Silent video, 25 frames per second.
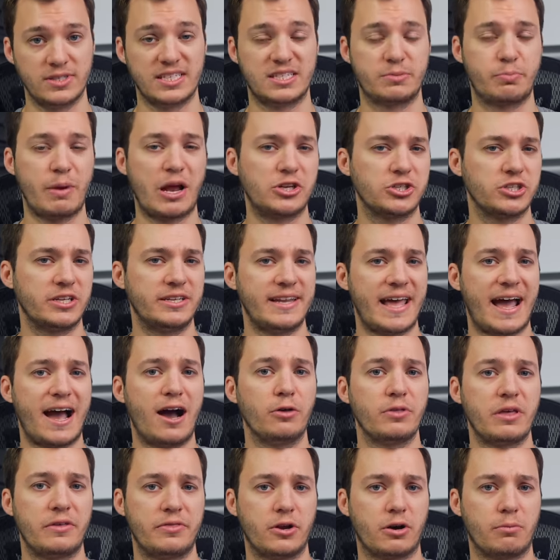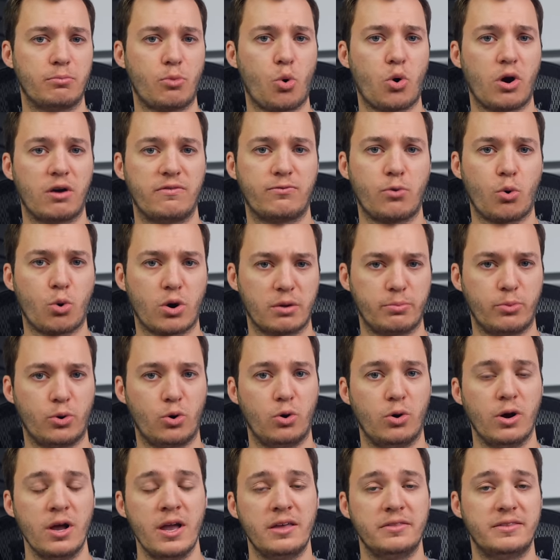especially now that they're more
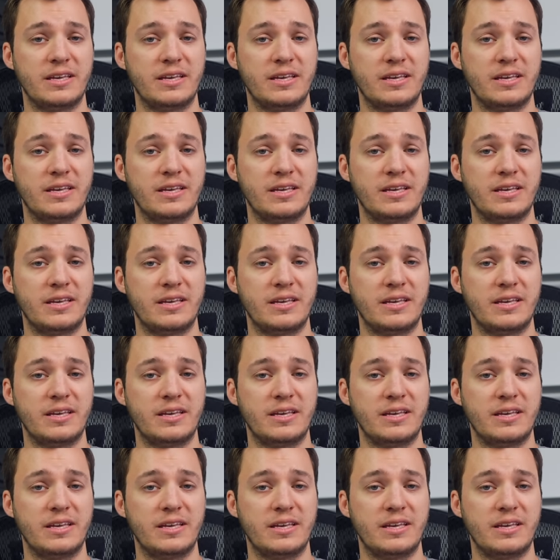affordable